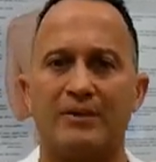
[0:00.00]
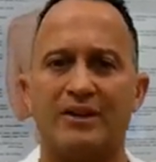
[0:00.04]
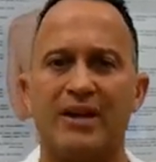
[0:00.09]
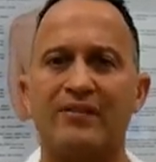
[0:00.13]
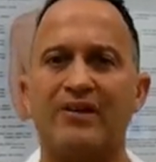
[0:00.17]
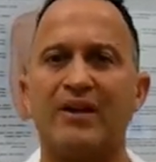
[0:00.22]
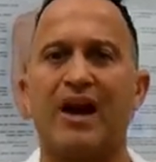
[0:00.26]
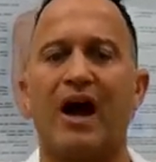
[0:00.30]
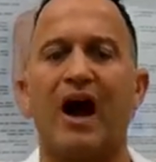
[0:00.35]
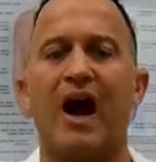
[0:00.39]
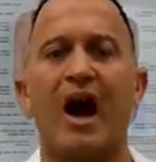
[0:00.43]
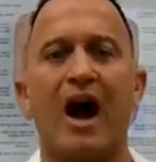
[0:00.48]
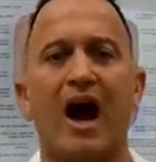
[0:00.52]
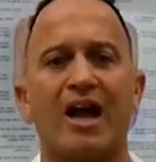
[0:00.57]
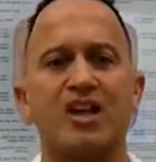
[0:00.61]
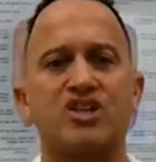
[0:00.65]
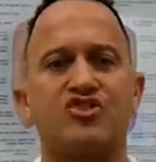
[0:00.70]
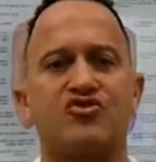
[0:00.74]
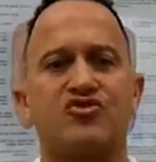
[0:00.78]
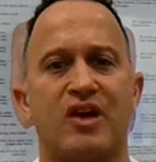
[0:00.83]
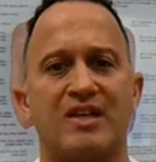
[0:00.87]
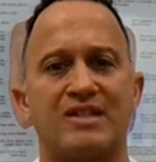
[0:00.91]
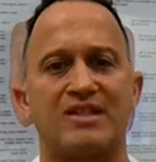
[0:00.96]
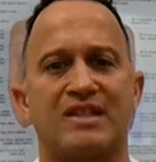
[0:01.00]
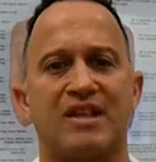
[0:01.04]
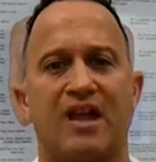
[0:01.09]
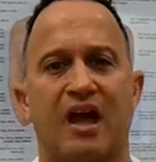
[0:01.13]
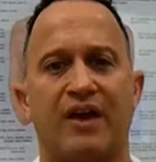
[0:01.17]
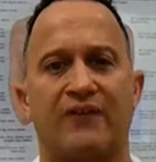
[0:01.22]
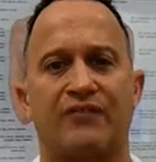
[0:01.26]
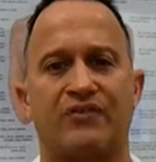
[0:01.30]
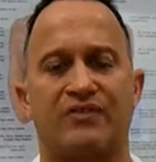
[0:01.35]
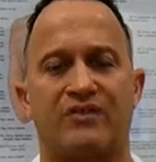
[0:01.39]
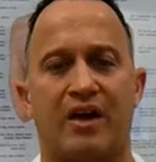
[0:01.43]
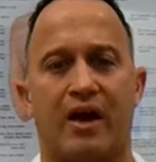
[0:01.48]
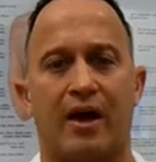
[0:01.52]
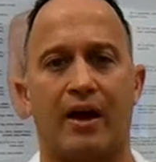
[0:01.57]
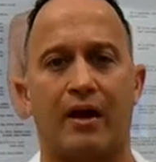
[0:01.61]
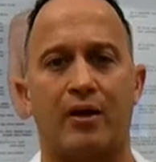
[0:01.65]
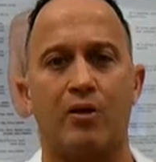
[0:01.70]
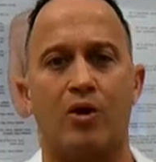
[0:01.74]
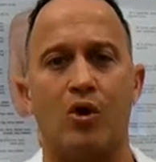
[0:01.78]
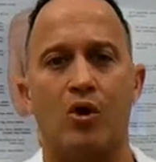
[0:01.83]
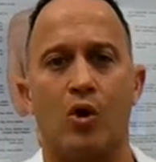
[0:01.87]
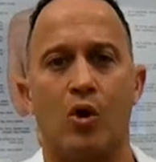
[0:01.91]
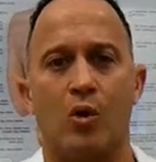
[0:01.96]
living a high-stress
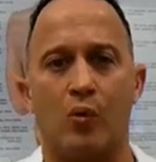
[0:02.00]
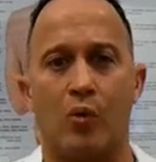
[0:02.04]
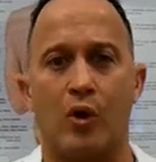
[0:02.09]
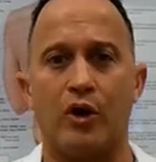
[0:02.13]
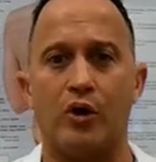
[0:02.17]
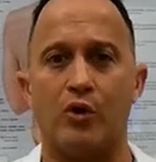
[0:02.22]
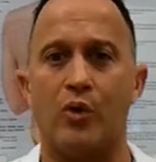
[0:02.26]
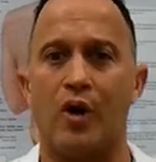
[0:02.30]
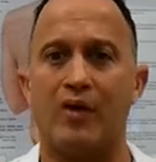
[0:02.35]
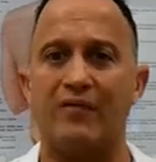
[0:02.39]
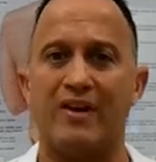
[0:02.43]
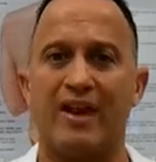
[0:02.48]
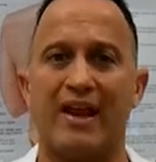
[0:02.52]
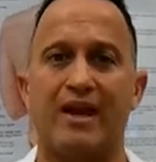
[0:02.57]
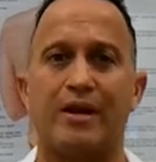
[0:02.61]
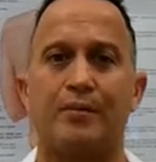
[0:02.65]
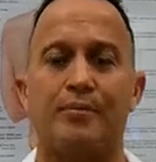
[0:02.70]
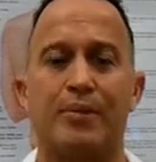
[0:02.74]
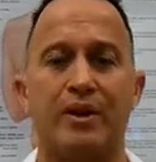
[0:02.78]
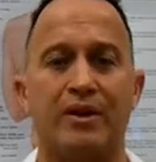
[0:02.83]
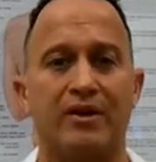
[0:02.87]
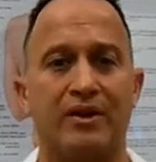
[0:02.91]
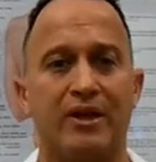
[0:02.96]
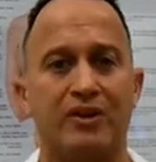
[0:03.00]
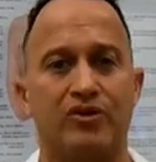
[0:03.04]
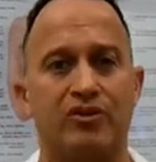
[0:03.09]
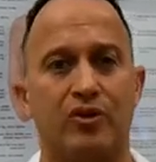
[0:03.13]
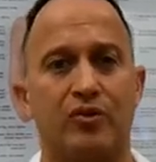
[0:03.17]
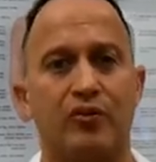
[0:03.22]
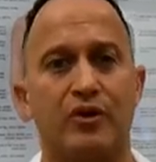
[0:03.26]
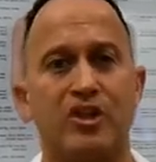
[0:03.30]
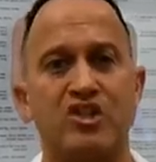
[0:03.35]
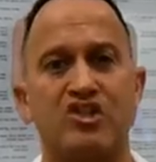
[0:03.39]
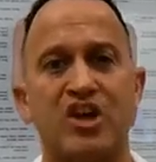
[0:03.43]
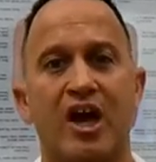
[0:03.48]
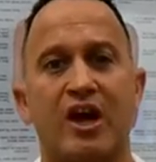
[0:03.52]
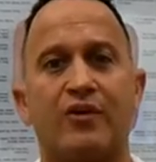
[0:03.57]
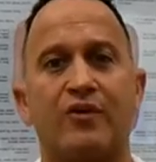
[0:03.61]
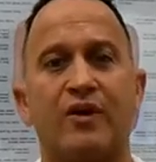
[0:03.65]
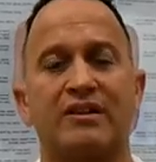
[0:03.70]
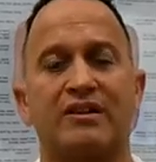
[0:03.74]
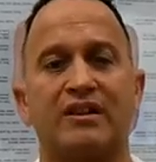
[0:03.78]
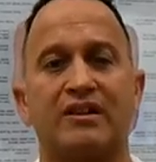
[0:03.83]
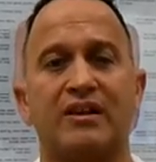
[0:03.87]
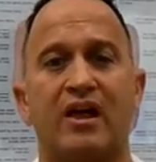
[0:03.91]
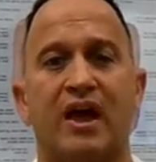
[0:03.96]
lifestyle where you have an inability to
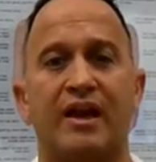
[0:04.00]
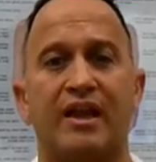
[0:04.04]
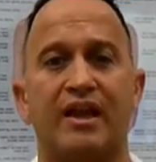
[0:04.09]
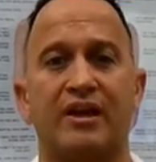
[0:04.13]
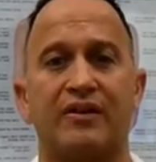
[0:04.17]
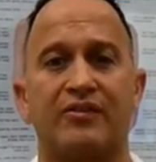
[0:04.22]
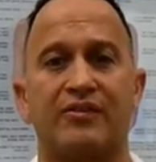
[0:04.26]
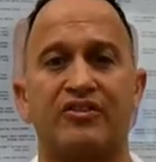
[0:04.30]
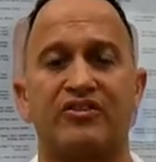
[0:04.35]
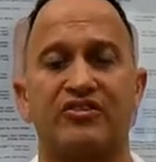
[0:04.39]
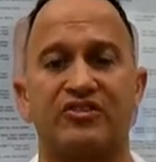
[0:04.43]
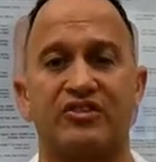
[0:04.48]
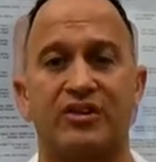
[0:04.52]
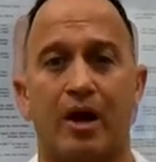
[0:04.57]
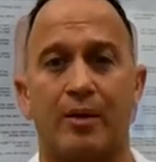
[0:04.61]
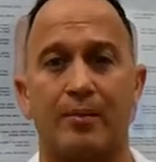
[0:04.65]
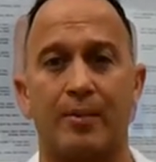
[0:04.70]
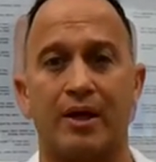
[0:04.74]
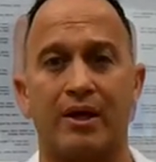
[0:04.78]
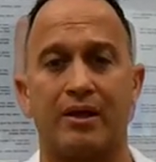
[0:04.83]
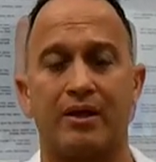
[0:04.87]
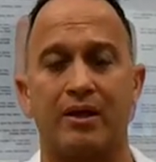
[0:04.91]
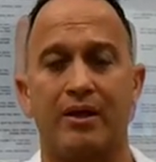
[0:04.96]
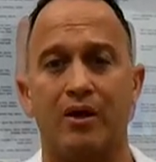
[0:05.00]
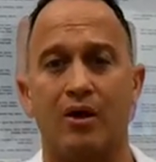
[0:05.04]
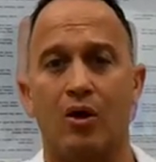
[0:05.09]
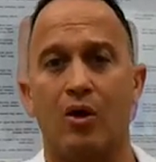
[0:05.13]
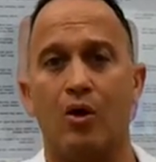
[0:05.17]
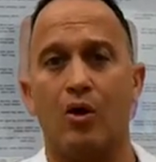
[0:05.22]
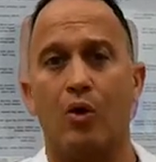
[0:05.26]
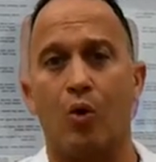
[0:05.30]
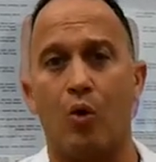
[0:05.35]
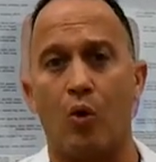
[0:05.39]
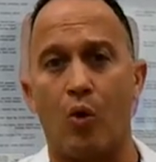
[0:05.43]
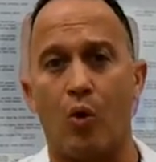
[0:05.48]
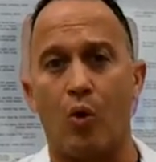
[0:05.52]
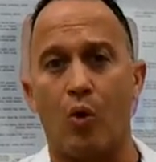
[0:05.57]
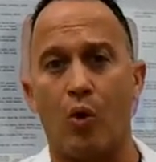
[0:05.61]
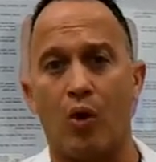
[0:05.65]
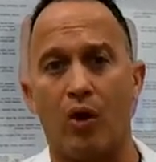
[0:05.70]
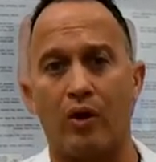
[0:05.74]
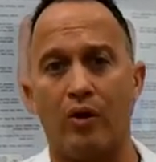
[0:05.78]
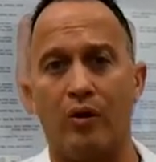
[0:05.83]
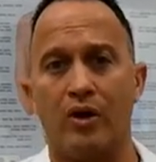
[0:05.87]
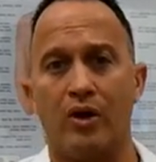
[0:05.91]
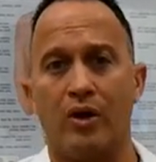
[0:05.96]
regenerate the lining of the stomach,
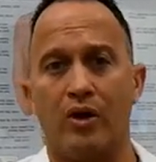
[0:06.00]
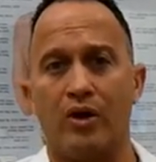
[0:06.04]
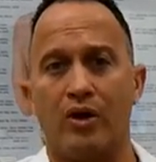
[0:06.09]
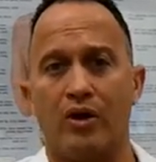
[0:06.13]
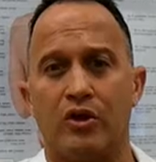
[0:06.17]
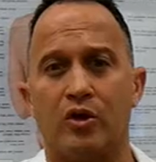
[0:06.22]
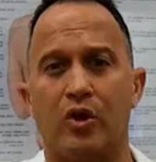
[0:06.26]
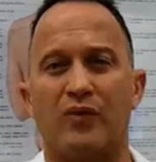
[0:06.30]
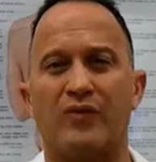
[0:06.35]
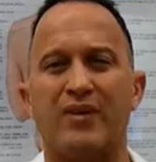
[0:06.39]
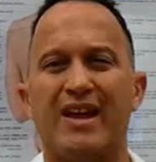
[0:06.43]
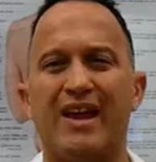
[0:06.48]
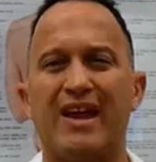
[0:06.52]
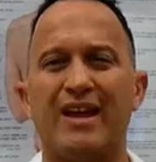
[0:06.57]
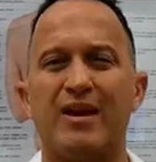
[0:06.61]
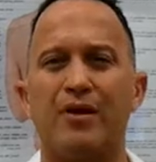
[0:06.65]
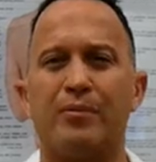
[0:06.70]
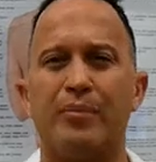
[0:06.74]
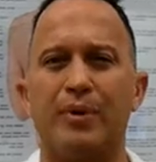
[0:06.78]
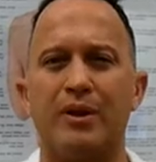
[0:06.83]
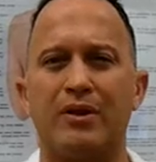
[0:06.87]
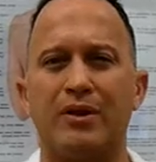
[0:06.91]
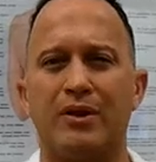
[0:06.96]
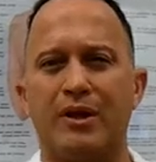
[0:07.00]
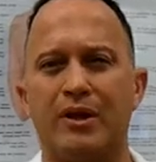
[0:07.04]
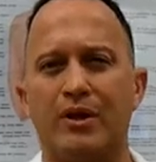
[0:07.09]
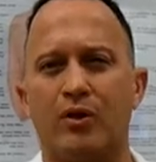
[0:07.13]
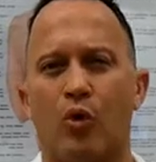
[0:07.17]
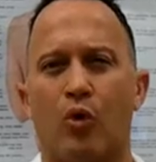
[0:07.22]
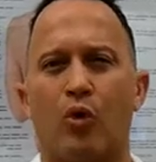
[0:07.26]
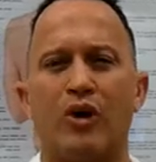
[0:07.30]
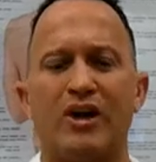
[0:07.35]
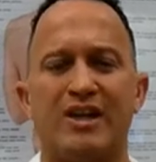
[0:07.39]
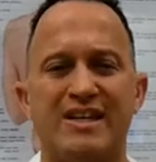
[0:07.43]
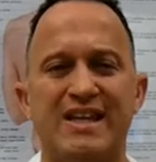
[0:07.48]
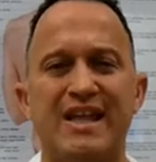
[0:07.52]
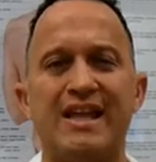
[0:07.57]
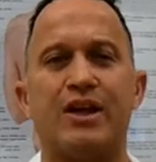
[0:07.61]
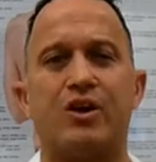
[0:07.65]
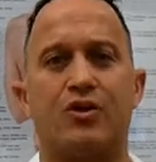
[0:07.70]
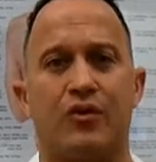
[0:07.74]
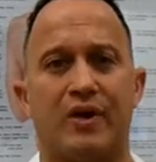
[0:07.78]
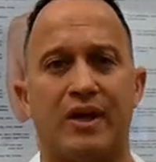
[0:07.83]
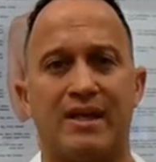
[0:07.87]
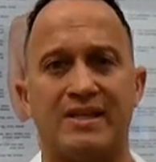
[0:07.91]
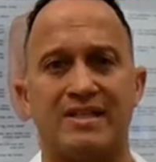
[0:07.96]
or you have an inability or a
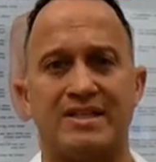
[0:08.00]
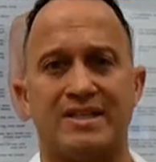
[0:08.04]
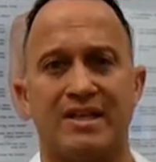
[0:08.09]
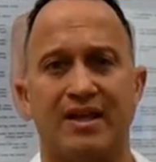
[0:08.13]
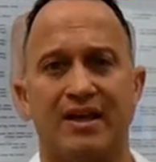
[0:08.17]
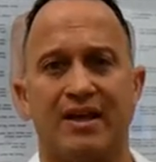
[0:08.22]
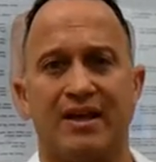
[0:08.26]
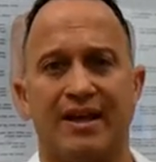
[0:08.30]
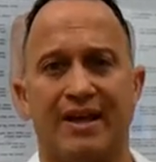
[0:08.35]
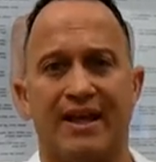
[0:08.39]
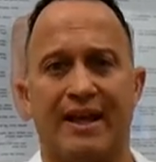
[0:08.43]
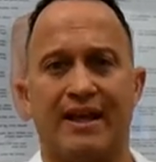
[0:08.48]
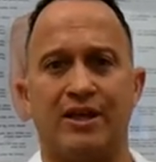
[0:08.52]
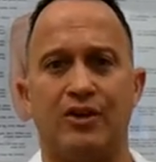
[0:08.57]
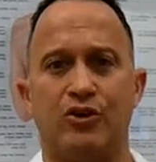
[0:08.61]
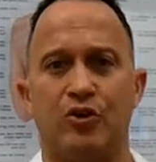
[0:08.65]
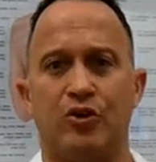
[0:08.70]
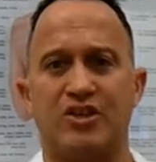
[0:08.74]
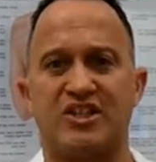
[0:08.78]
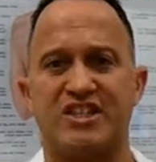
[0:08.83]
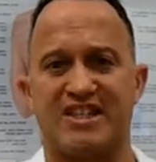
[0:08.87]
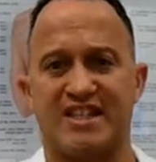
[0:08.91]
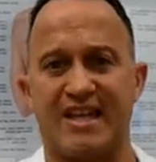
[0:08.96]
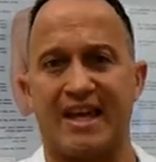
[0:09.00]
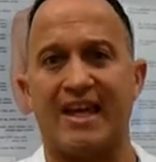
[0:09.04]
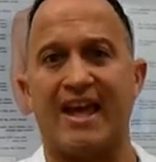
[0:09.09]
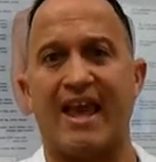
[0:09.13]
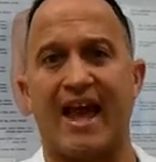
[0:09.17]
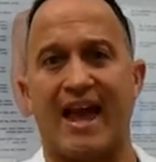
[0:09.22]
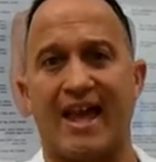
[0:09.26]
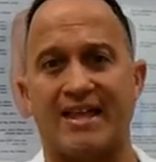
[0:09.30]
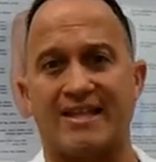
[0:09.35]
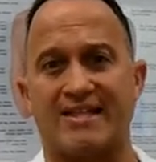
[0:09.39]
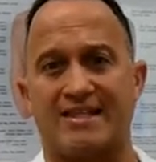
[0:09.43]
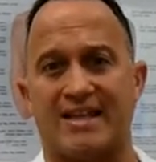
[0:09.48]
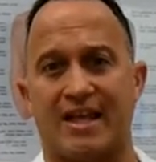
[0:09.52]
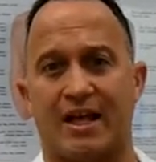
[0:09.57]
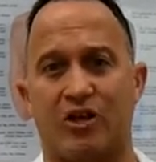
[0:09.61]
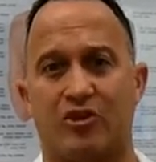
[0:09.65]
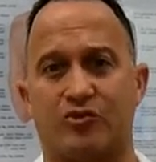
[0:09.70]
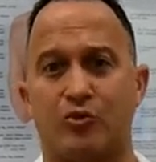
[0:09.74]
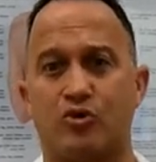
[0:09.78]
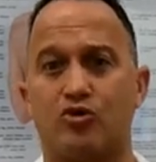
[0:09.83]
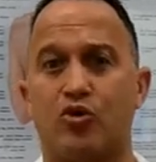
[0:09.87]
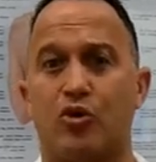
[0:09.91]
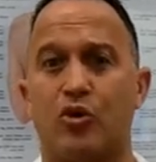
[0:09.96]
decrease in your SIG-A
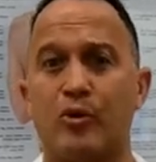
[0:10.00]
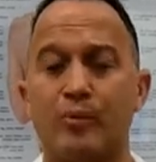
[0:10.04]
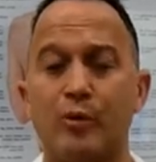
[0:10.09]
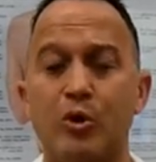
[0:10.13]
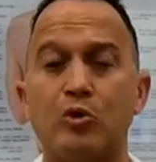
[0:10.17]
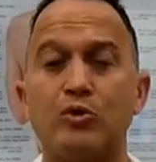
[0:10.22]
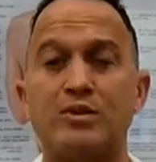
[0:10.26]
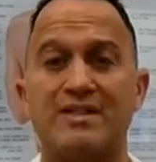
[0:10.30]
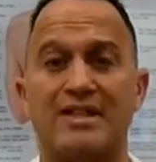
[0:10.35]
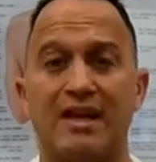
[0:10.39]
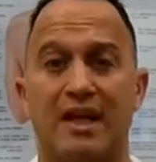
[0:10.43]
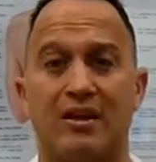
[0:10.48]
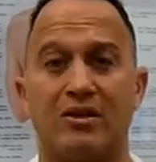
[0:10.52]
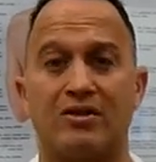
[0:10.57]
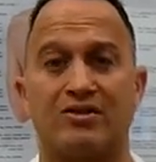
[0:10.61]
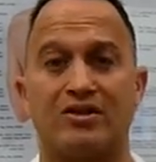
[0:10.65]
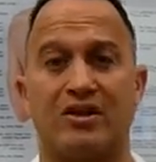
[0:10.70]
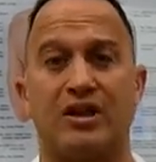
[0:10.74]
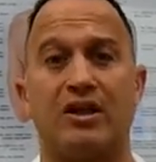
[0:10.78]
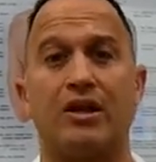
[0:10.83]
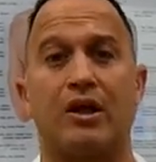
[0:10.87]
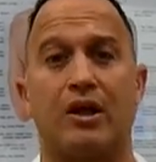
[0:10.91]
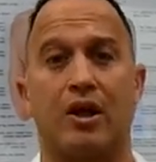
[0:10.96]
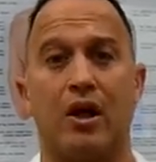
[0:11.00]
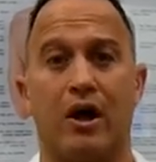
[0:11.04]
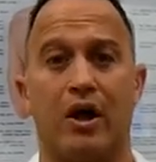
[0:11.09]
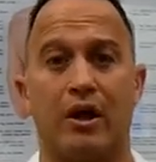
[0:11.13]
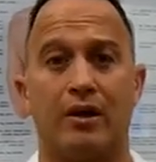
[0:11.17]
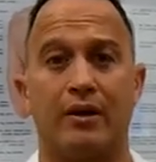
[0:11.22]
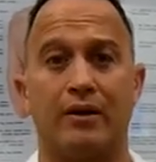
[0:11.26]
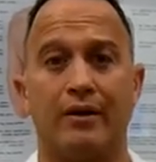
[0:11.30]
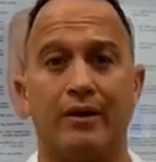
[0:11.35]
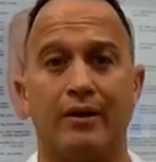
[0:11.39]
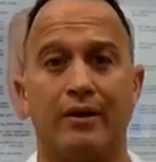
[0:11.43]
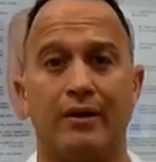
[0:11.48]
cells, which are immune cells in the gut.